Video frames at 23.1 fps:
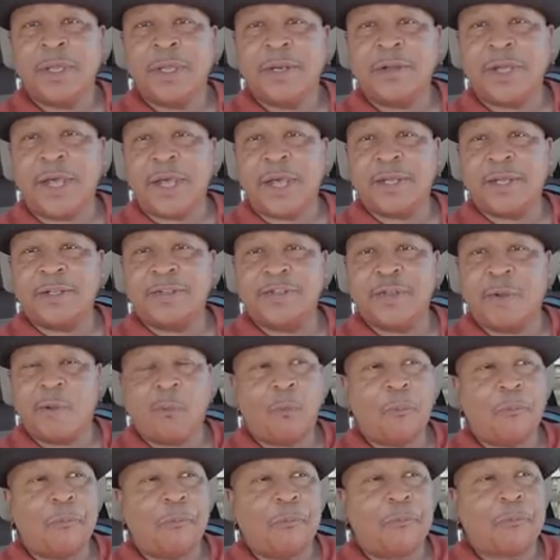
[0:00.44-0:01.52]
Hello, guys.
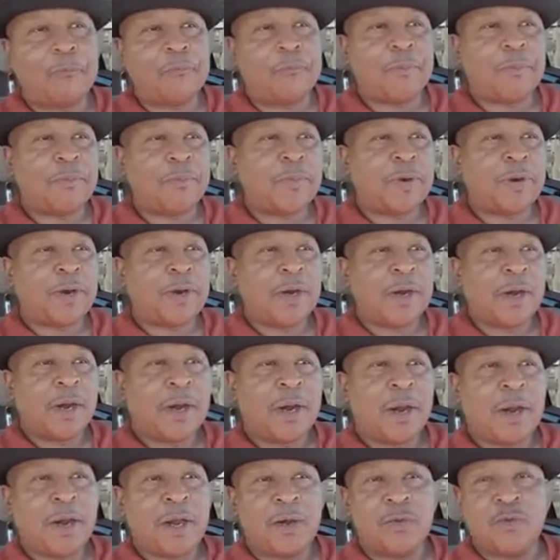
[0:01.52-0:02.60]

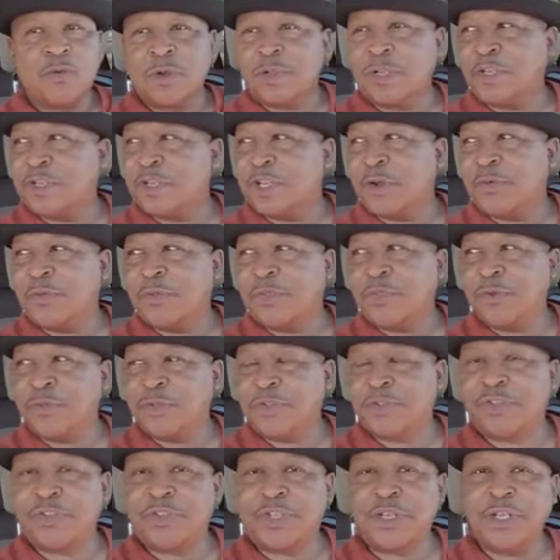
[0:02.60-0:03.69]
I want to share with you
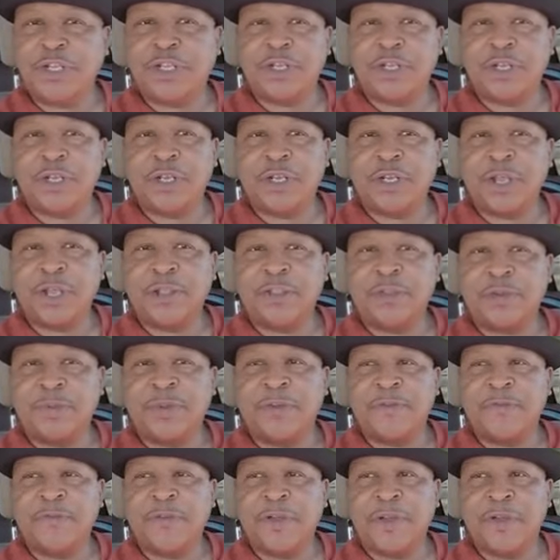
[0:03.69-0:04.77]
this teaching that's
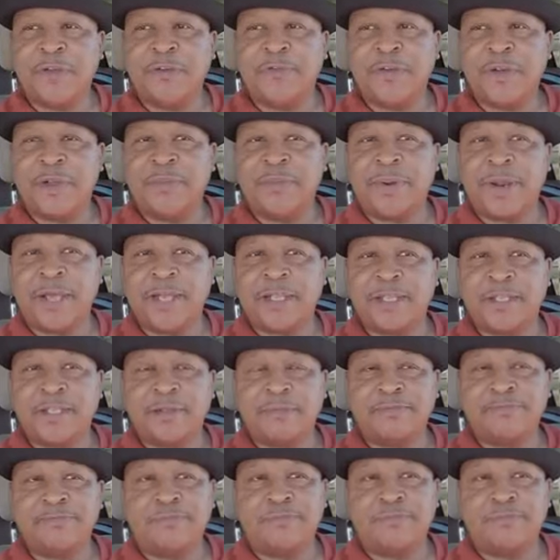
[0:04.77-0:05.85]
going to be very, very
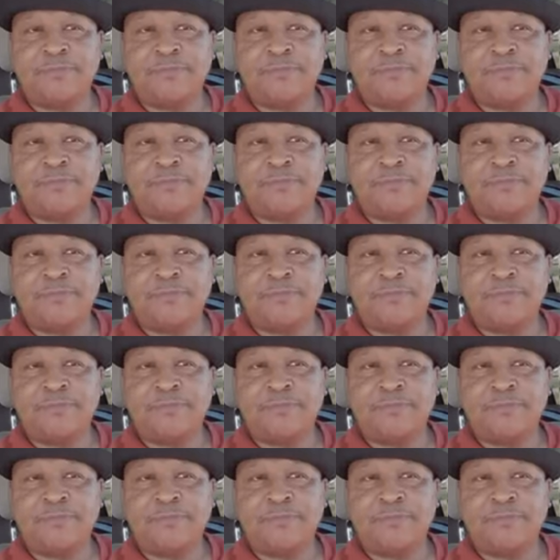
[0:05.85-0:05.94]
blessed.